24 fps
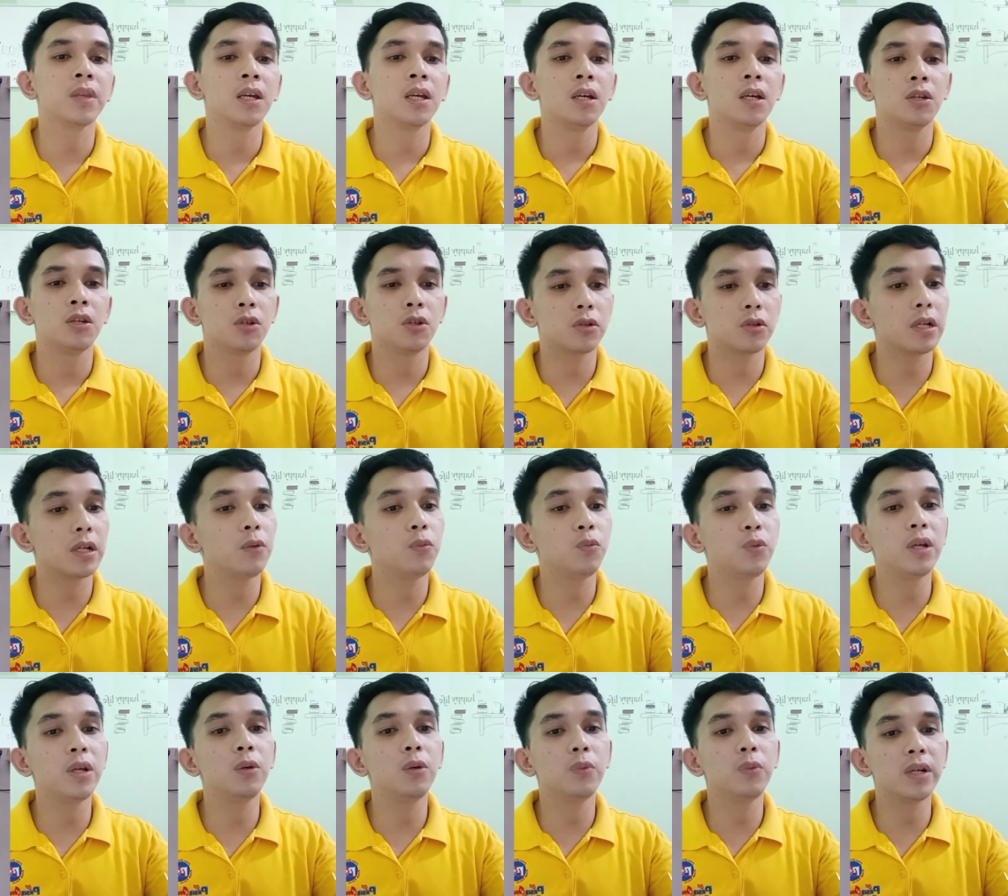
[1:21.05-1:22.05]
usually we
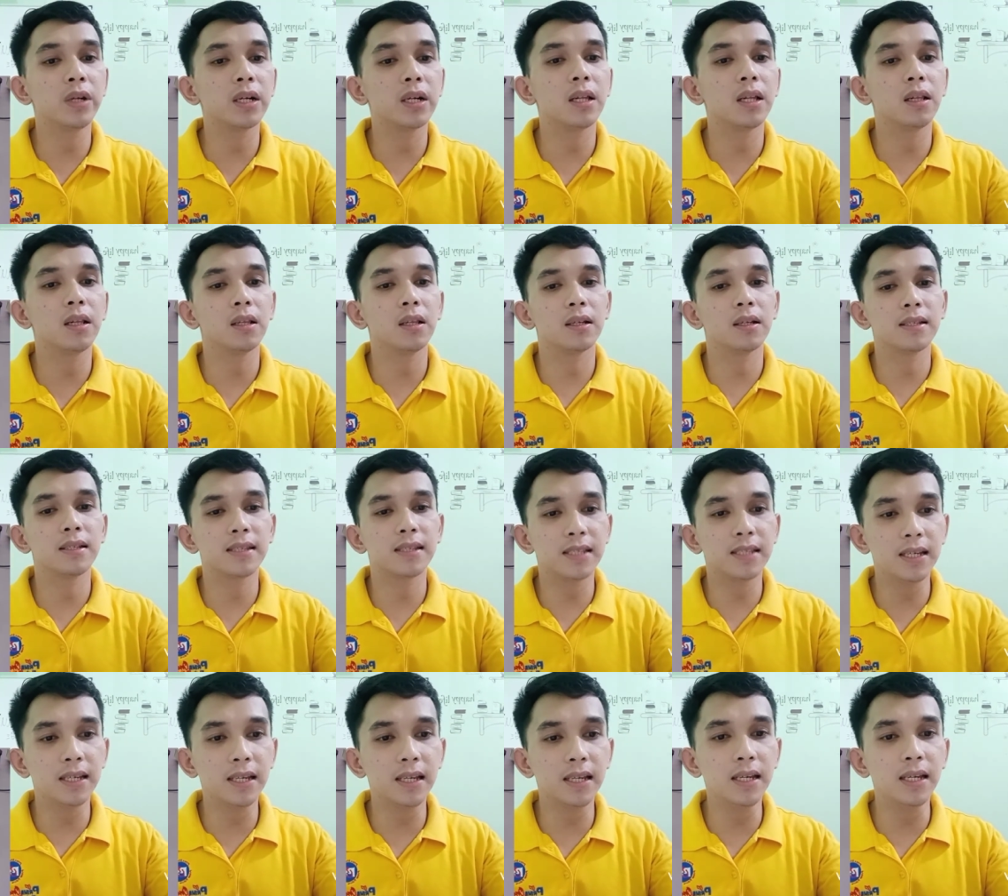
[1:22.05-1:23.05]
will
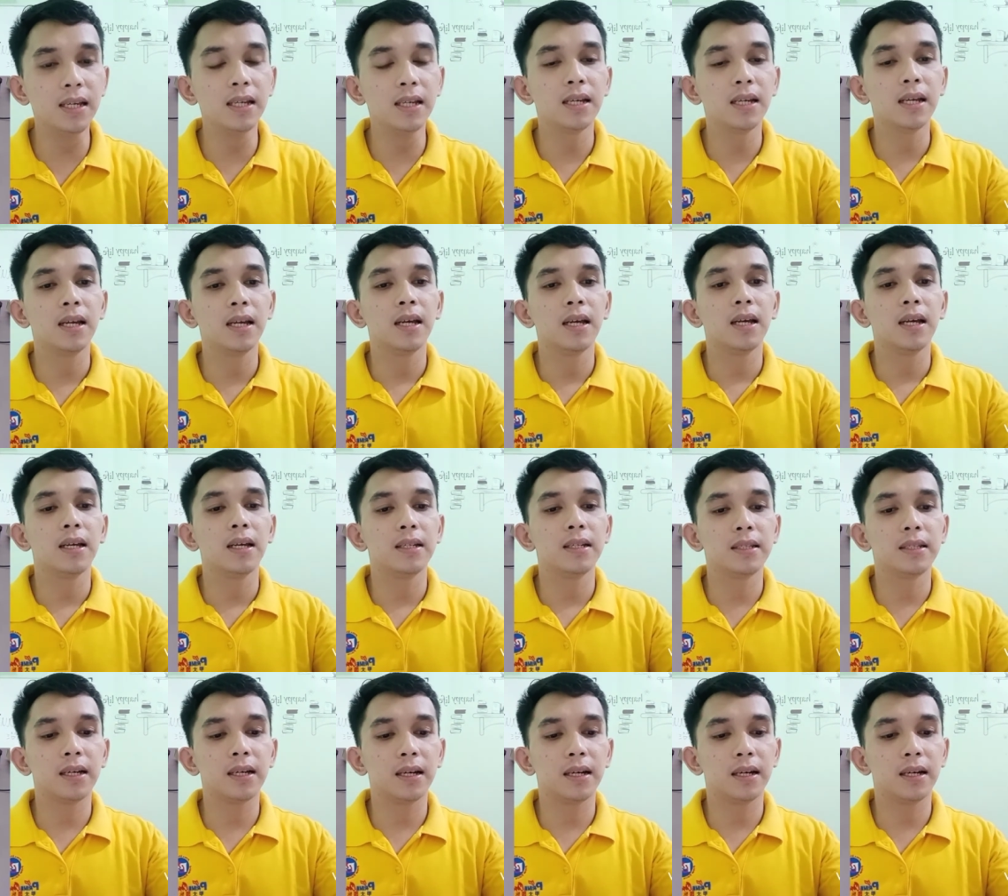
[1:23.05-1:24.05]
see
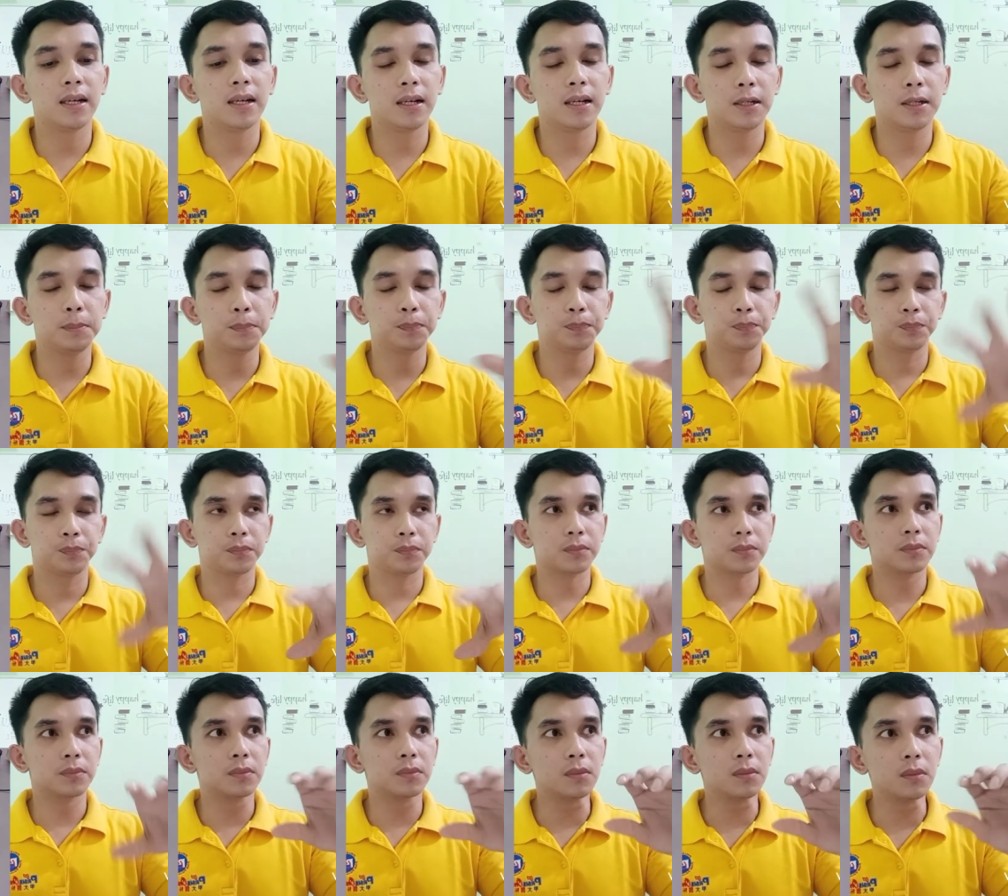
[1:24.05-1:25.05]
the
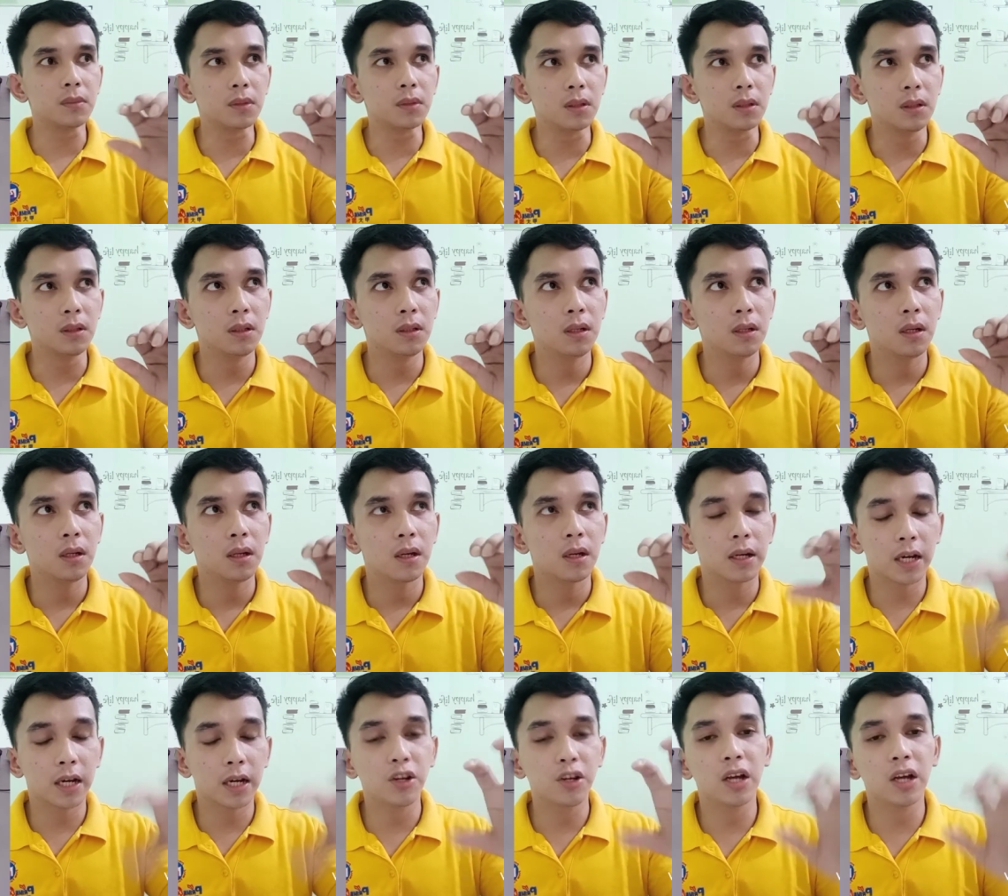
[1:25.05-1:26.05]

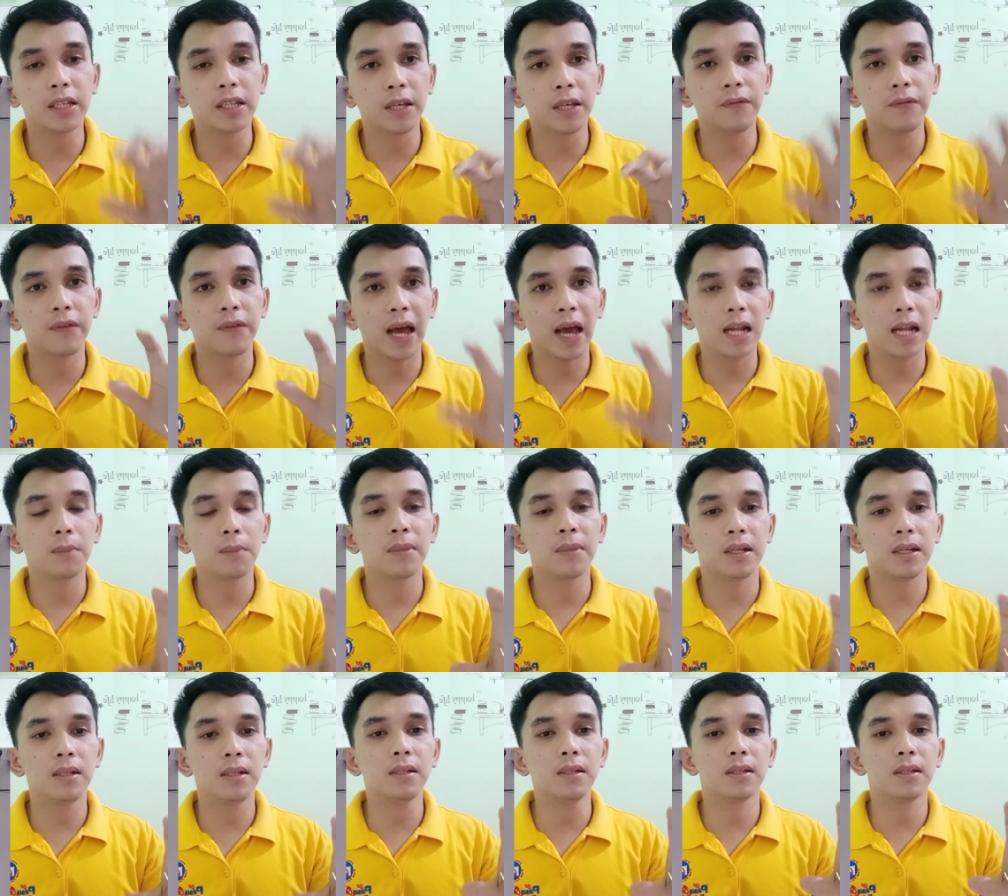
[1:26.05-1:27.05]
radioactive
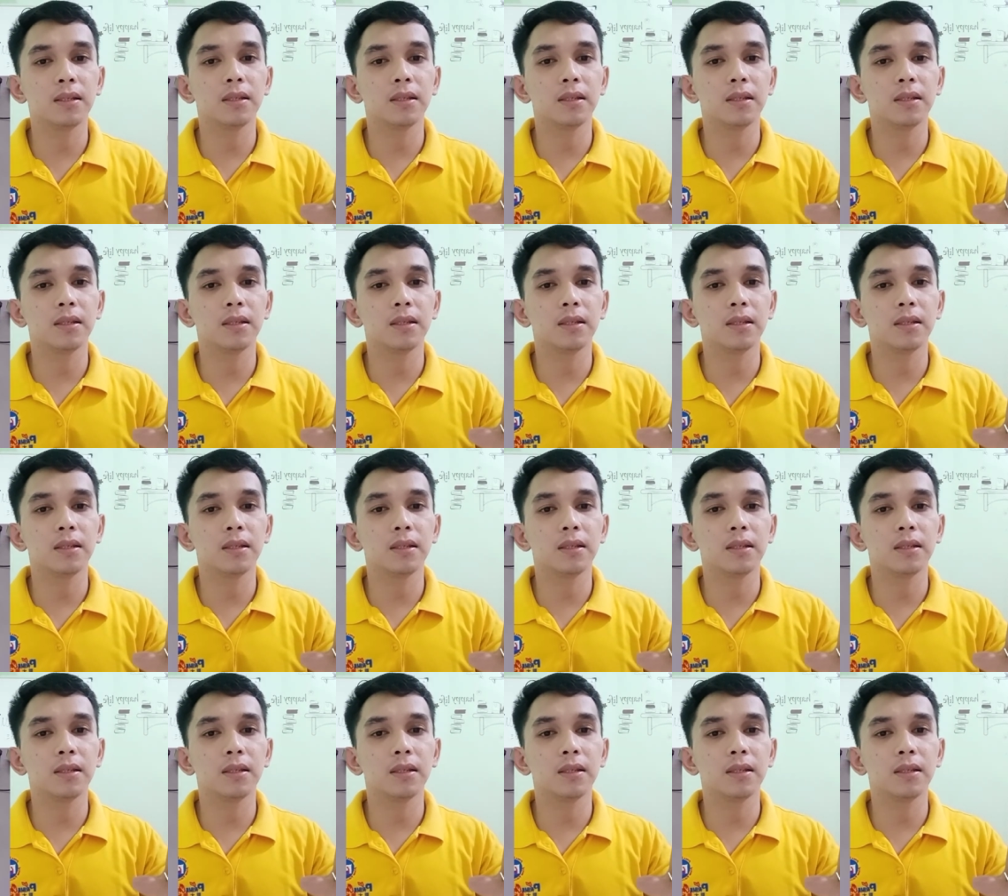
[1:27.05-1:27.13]
elements,